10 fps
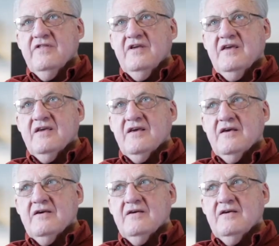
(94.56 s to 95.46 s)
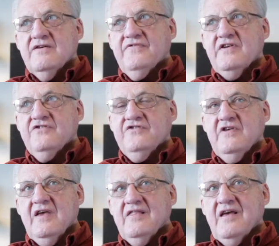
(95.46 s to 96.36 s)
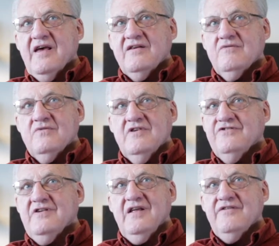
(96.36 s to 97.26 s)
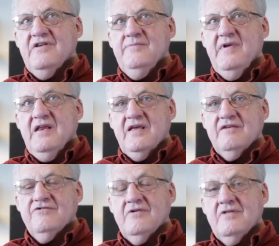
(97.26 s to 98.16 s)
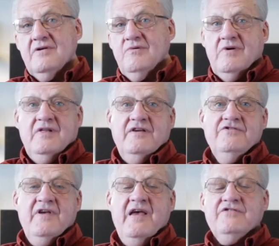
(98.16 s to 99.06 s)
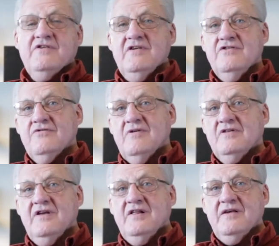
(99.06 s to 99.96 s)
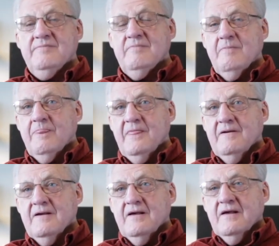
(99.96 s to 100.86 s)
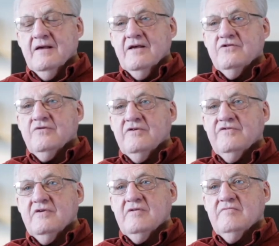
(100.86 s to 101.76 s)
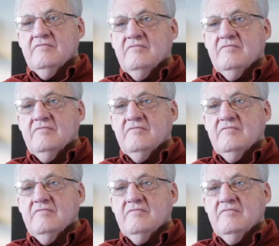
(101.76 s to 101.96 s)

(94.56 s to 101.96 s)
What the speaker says: thinking, if I say that, does it have any meaning? So I thought, well, he's asking, so I'll tell him. So I said,